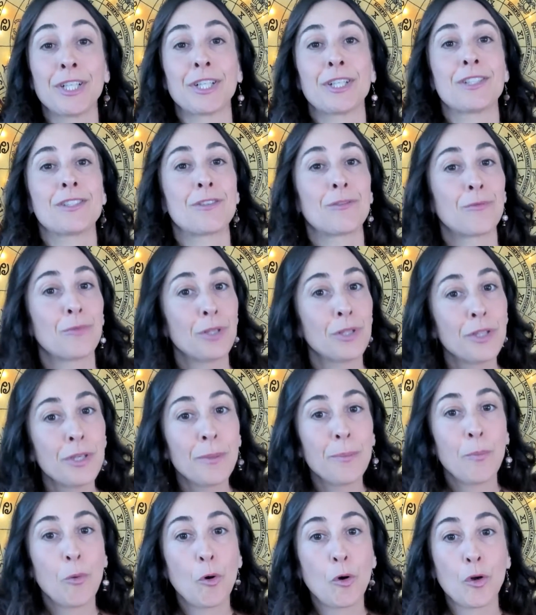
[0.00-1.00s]
It's a really
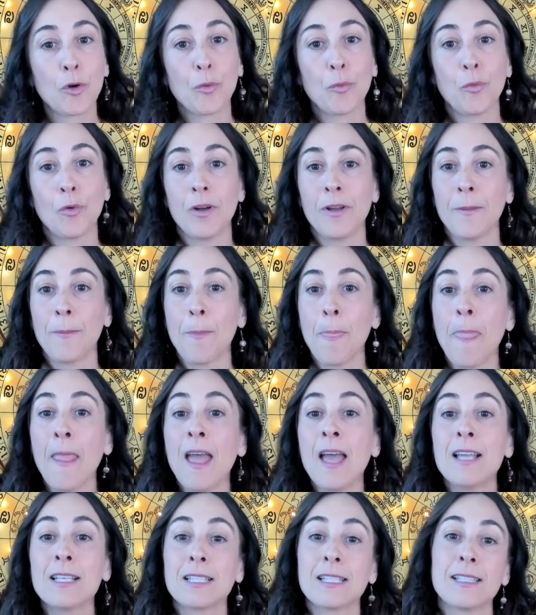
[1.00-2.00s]
important one
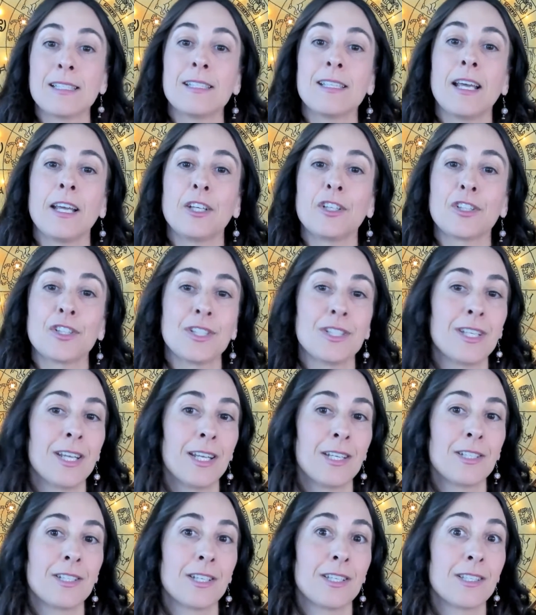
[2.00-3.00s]
to set your
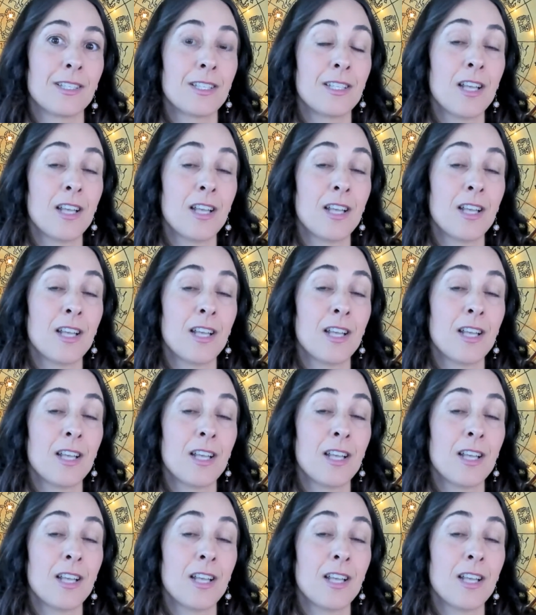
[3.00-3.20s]
intentions,